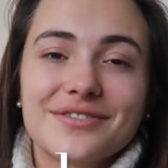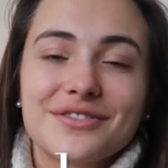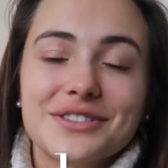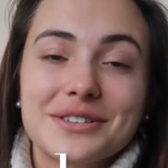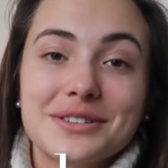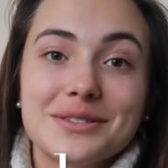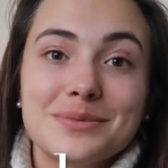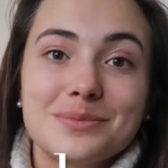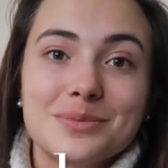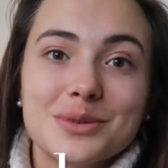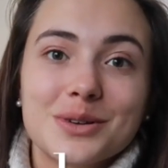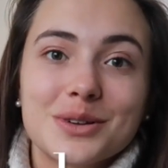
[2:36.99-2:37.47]

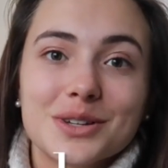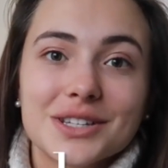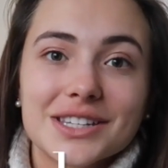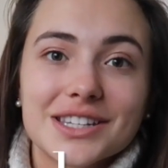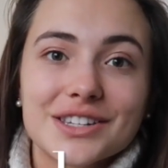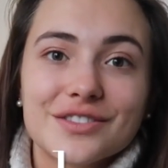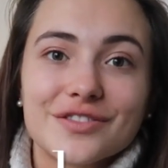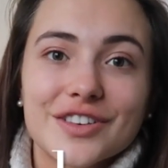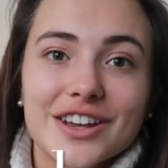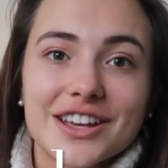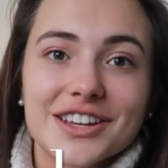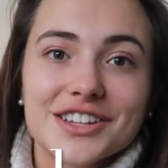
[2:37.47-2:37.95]
full
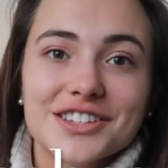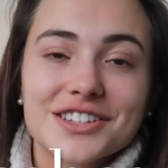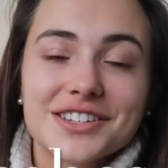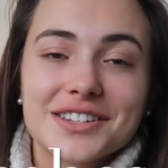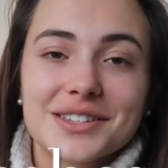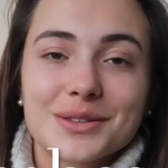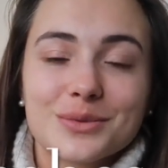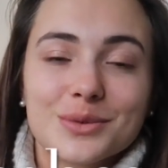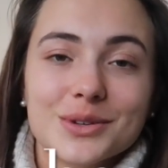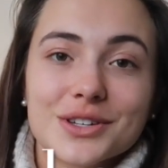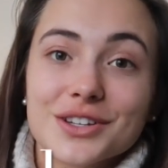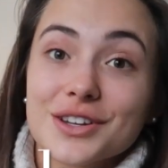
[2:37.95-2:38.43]
body
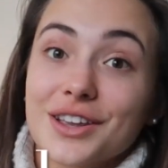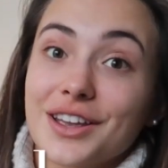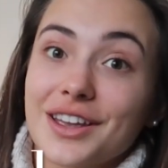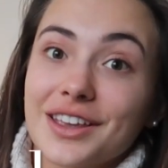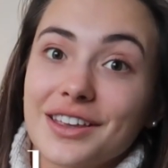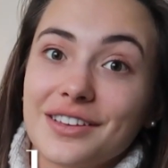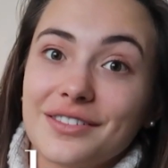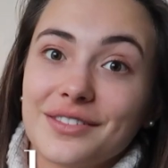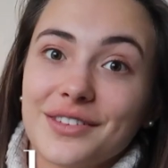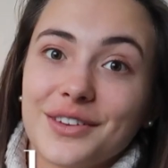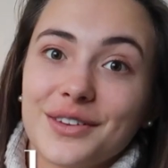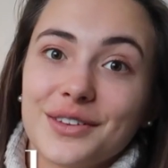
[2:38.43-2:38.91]
rashes, which I
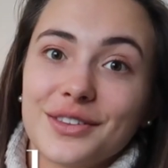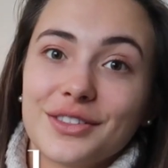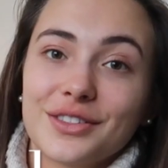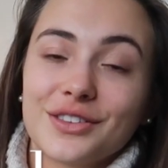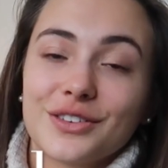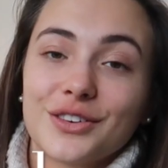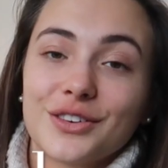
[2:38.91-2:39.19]
have gone